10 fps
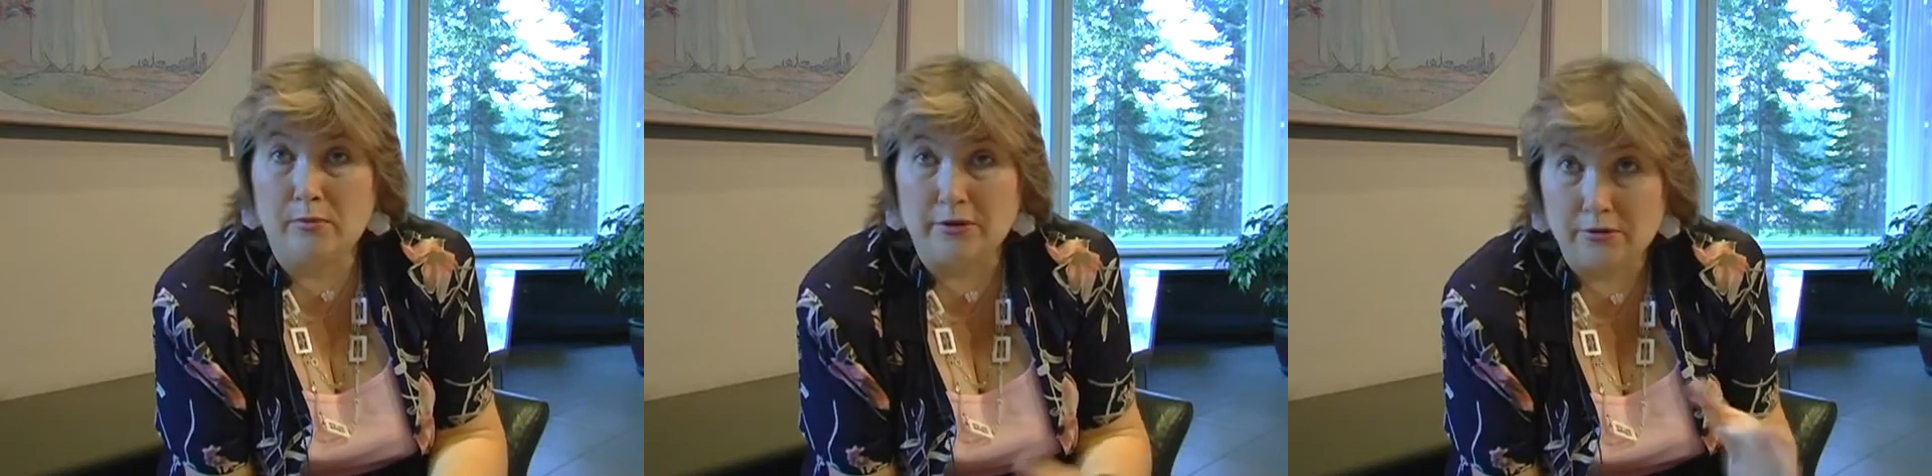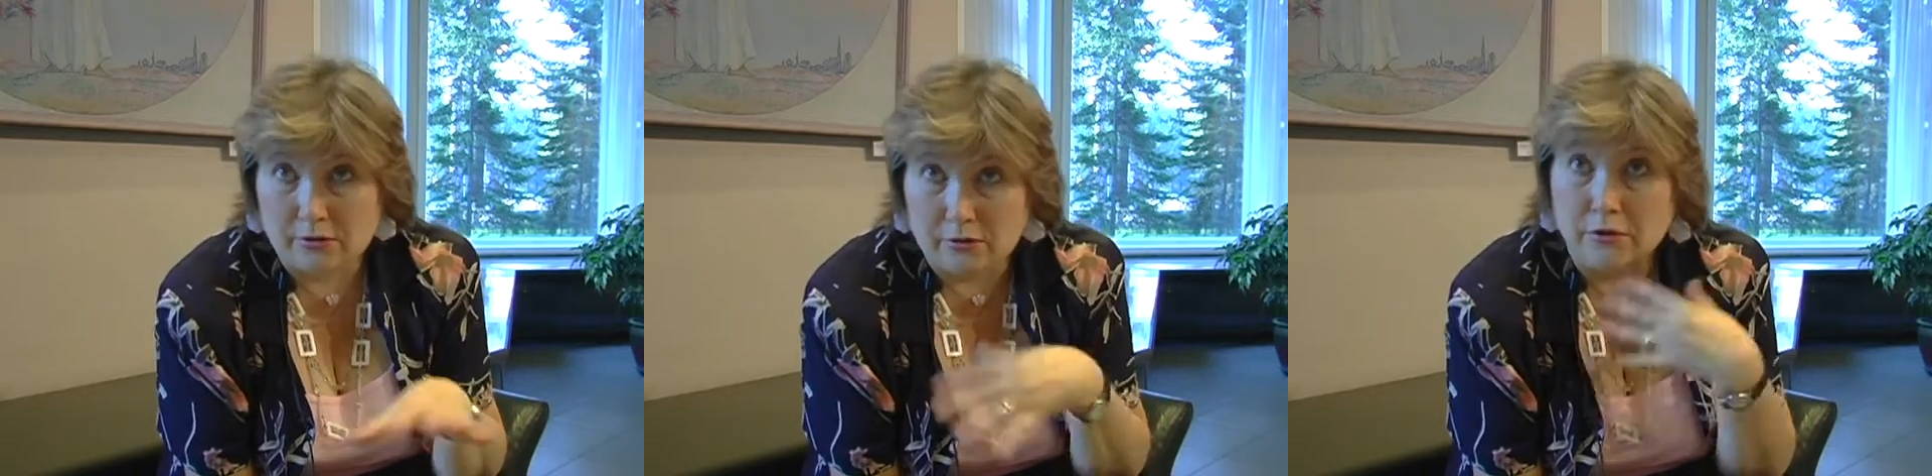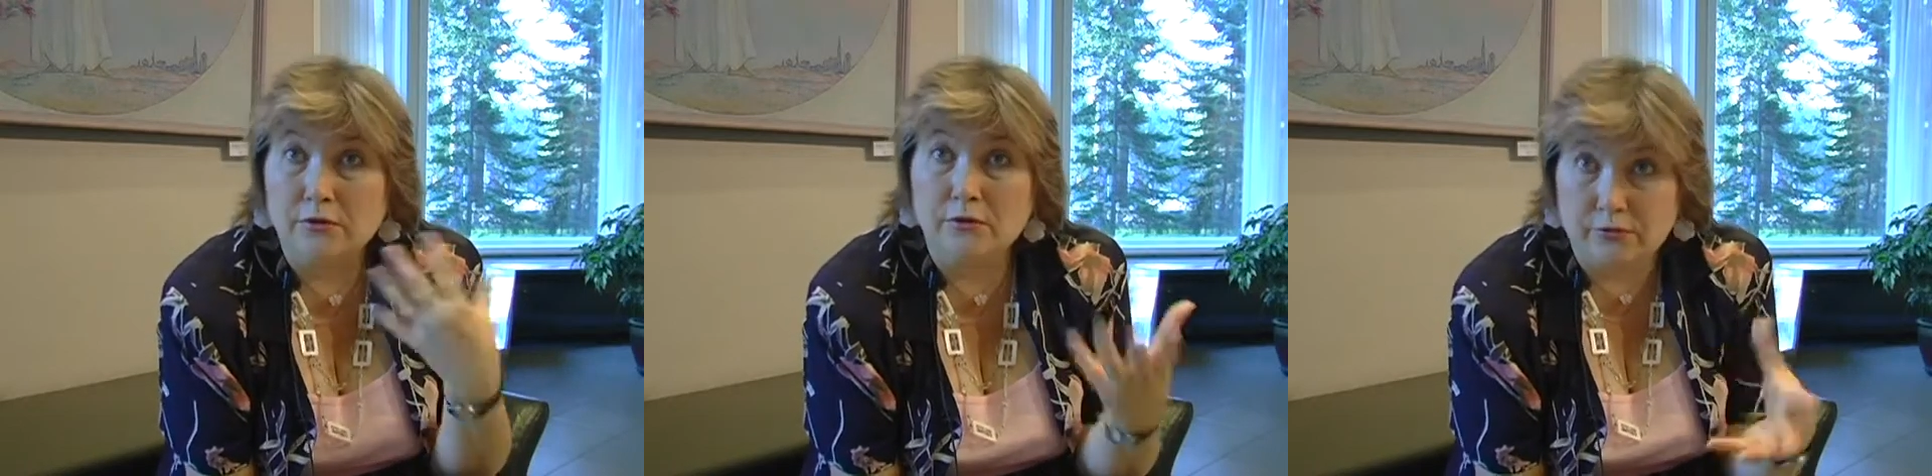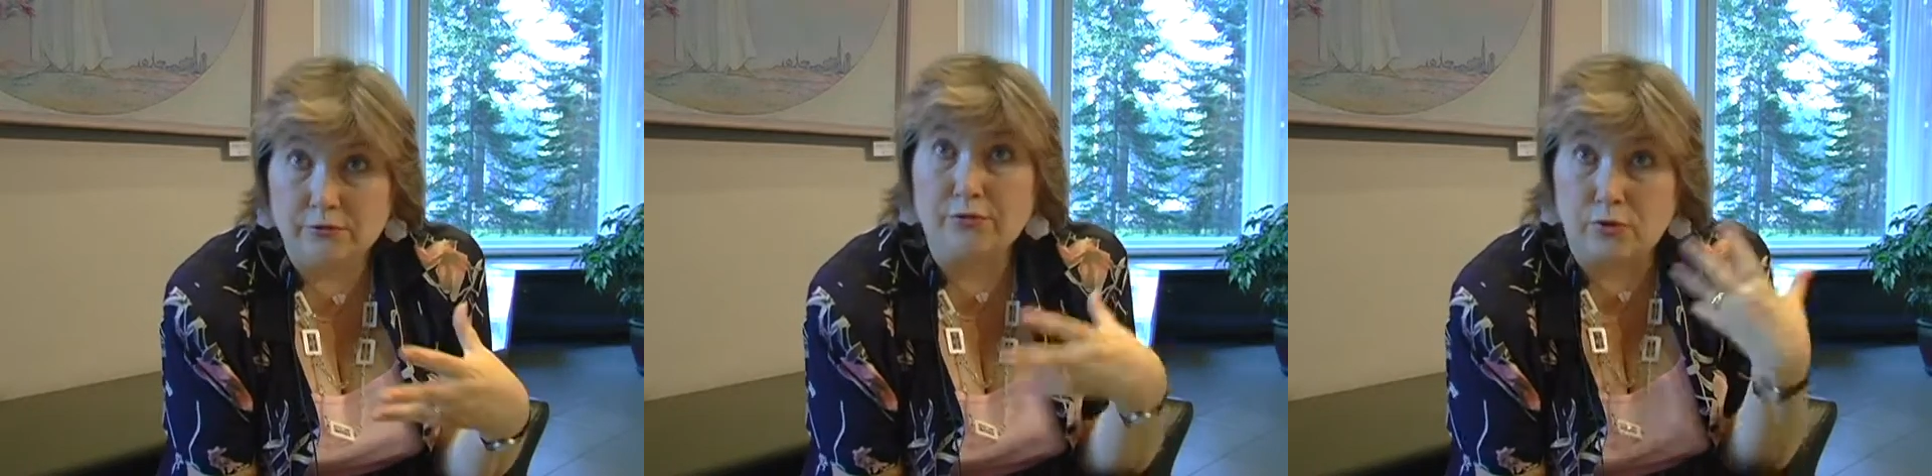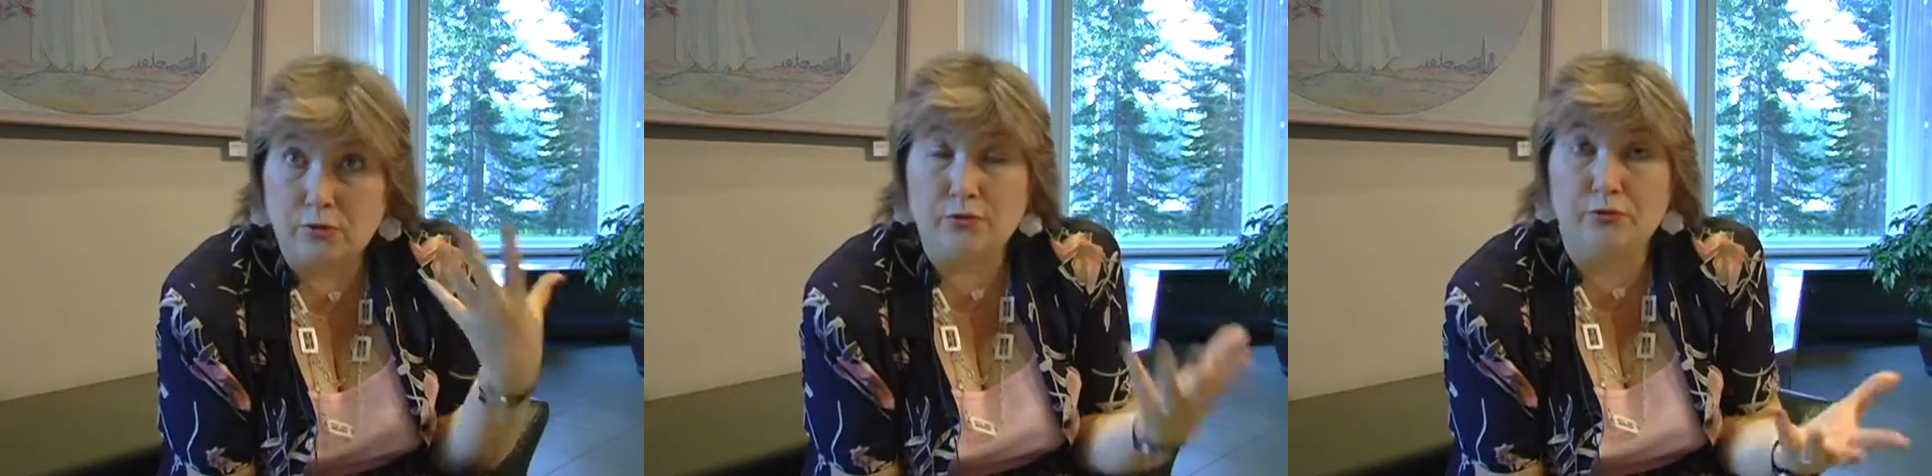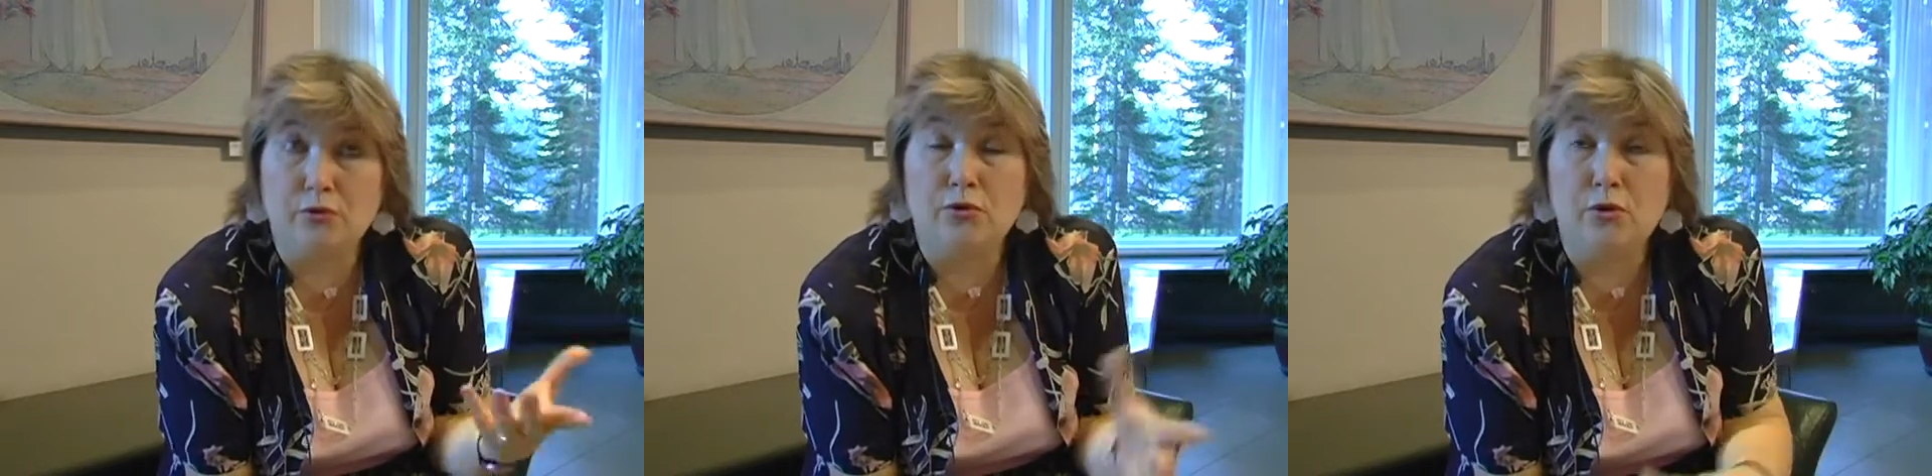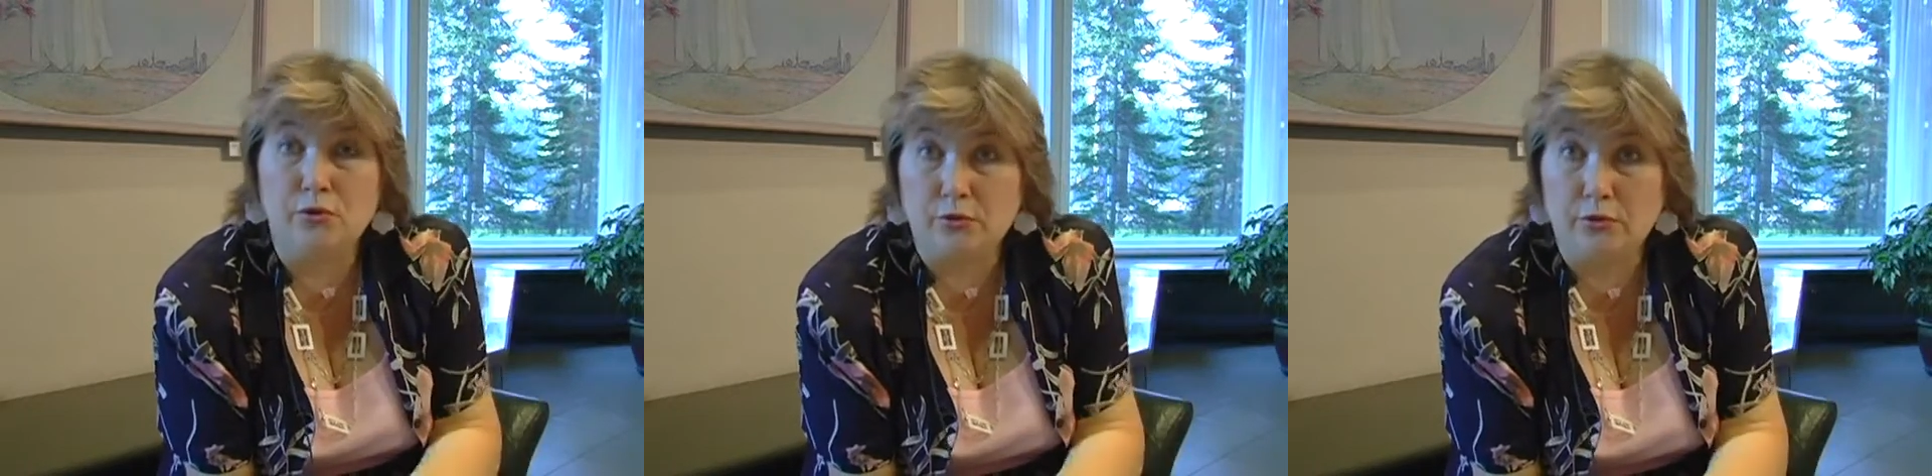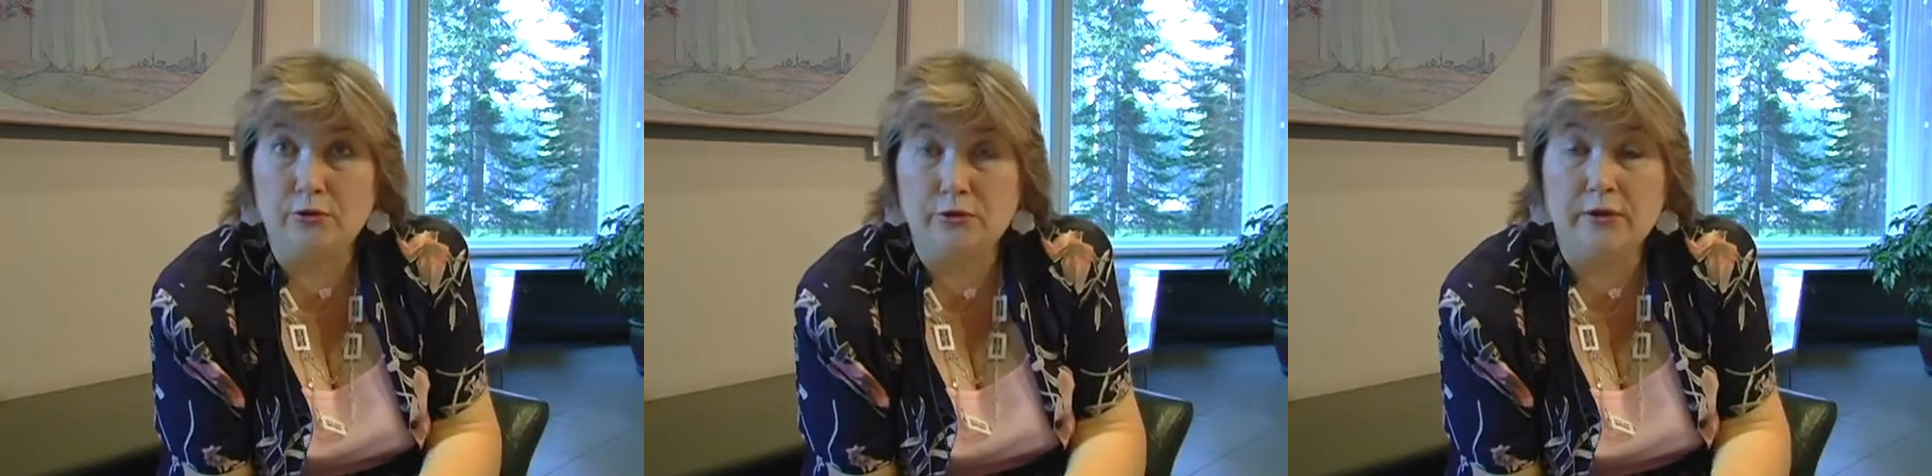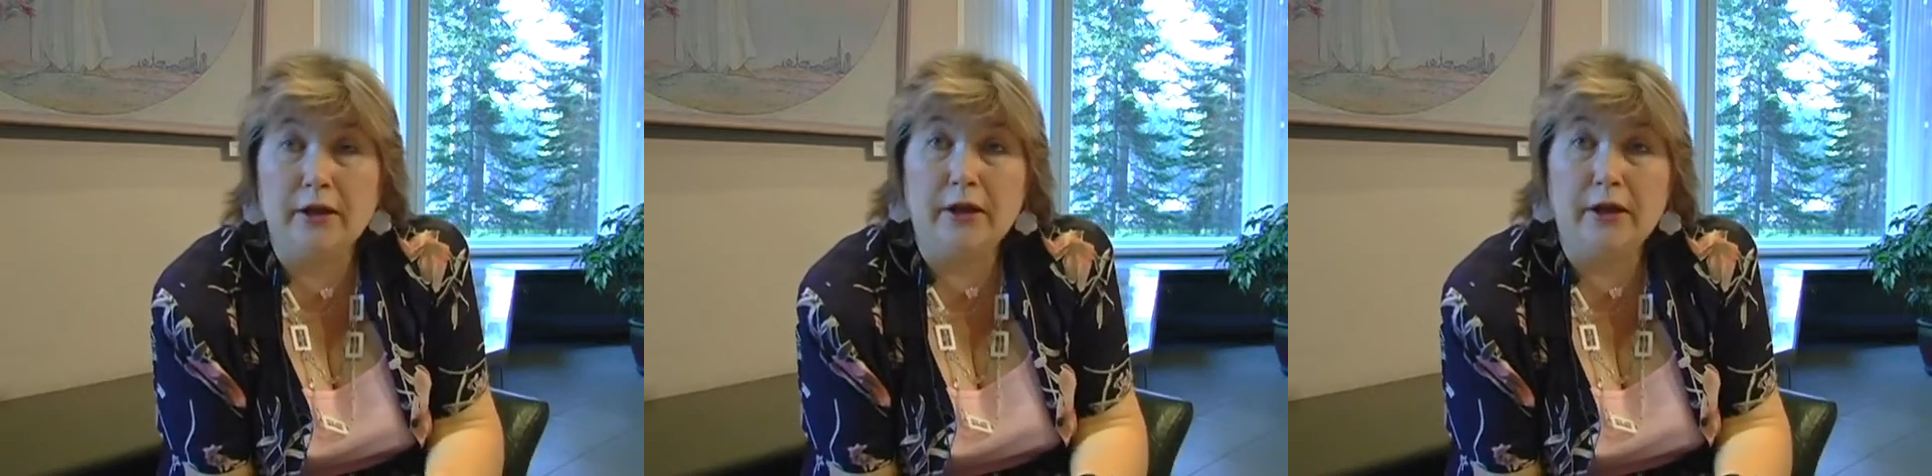but of whole earth.